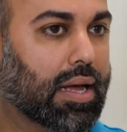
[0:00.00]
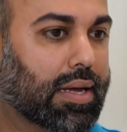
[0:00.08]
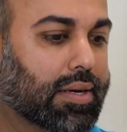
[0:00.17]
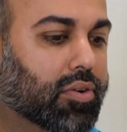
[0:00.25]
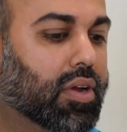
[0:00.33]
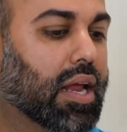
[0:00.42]

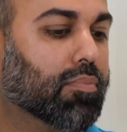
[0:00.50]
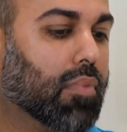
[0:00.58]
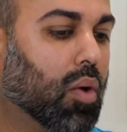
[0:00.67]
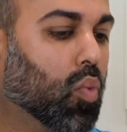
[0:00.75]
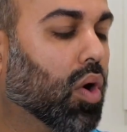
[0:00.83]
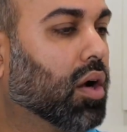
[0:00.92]
create my
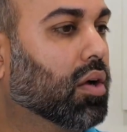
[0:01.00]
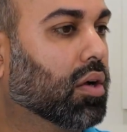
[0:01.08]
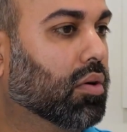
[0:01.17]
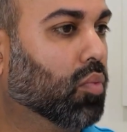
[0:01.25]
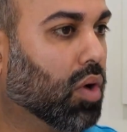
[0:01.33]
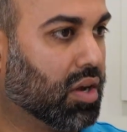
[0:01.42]

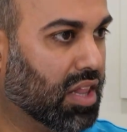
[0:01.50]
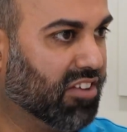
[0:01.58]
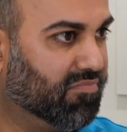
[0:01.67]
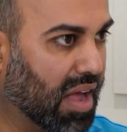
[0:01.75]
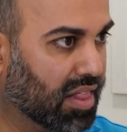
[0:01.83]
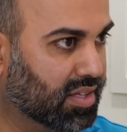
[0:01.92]
work-life
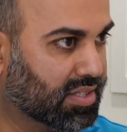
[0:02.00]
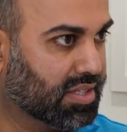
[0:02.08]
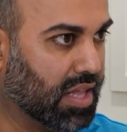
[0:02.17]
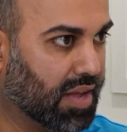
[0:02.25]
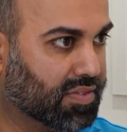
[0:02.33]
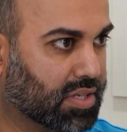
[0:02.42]
balance
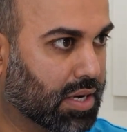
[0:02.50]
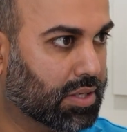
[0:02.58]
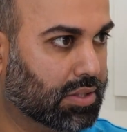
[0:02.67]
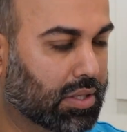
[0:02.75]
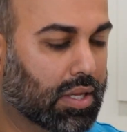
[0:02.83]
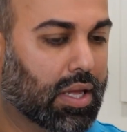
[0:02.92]

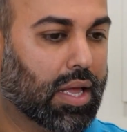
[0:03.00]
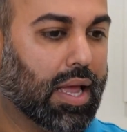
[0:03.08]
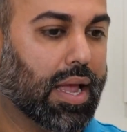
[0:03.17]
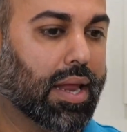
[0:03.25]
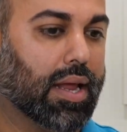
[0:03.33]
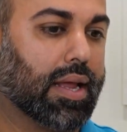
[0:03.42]
lifestyle?
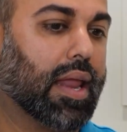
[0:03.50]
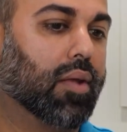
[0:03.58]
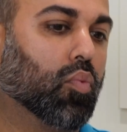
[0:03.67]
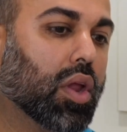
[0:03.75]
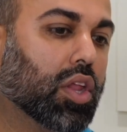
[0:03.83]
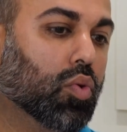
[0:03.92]
And again,
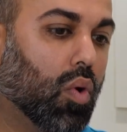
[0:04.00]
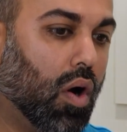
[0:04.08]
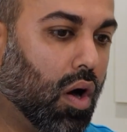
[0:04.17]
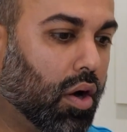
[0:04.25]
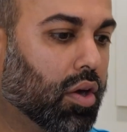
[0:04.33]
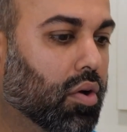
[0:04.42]
when you
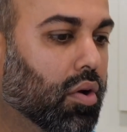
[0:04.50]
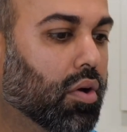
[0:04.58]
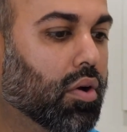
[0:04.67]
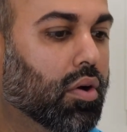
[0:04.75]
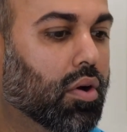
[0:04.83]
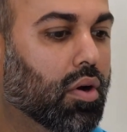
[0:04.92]

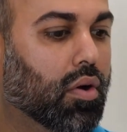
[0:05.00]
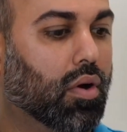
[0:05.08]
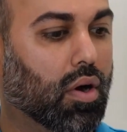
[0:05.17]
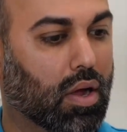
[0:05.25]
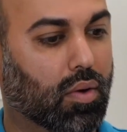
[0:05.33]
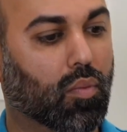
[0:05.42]

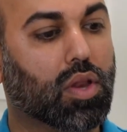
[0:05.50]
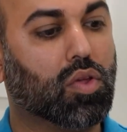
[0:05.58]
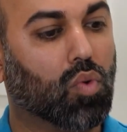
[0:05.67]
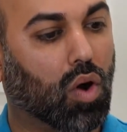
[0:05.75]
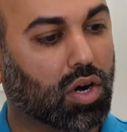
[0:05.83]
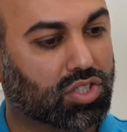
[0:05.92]

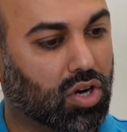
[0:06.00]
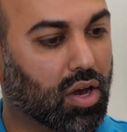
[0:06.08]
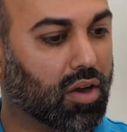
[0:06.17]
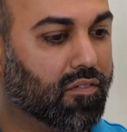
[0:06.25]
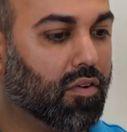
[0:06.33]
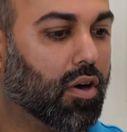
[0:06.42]
are starting a
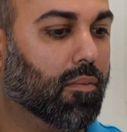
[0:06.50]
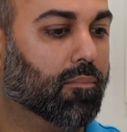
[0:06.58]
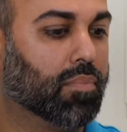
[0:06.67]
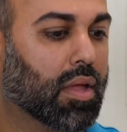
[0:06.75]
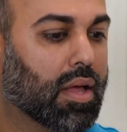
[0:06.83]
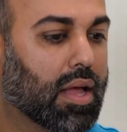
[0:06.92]
firm,
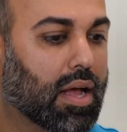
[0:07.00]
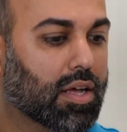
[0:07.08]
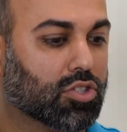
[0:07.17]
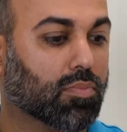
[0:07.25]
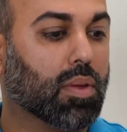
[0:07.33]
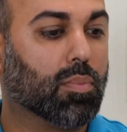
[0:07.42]

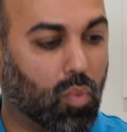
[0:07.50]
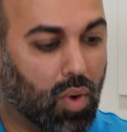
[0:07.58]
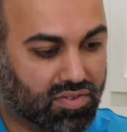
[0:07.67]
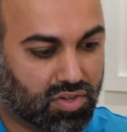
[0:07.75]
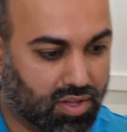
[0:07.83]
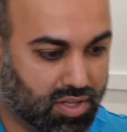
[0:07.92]
so me and my wife
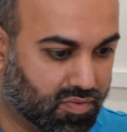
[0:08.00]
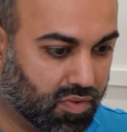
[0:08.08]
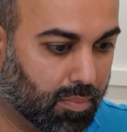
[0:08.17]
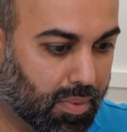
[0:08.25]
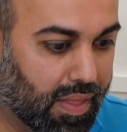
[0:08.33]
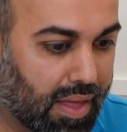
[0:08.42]
started this firm,
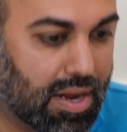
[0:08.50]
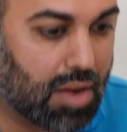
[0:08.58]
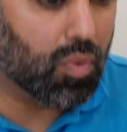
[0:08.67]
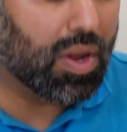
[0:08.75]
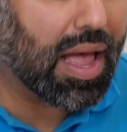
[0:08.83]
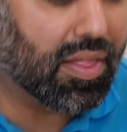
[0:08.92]
and that time
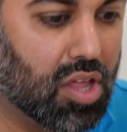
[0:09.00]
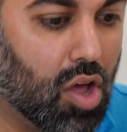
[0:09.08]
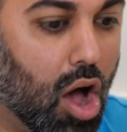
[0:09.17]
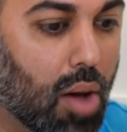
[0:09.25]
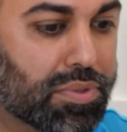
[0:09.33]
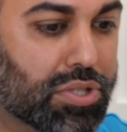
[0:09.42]
we had the
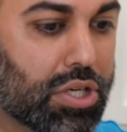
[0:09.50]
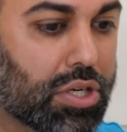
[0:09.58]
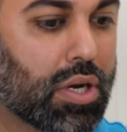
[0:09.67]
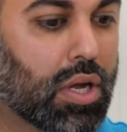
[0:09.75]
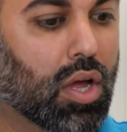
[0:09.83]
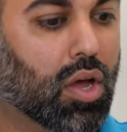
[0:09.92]
option
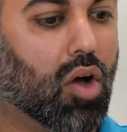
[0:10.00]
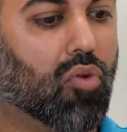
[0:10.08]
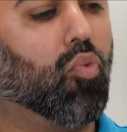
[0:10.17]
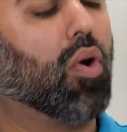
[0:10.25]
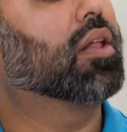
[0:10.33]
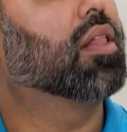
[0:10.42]
of
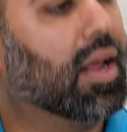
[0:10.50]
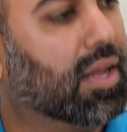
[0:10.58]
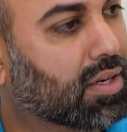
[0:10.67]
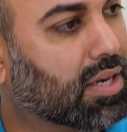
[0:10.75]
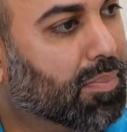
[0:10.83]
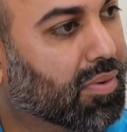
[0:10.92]
what
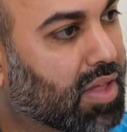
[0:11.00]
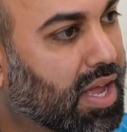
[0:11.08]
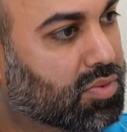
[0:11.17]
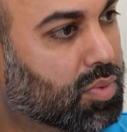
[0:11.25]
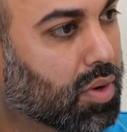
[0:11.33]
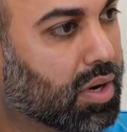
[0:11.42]
type of clients
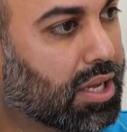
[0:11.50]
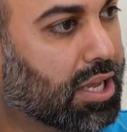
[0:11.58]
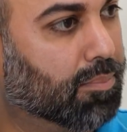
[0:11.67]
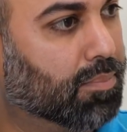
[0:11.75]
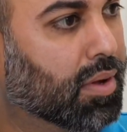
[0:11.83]
we want to keep,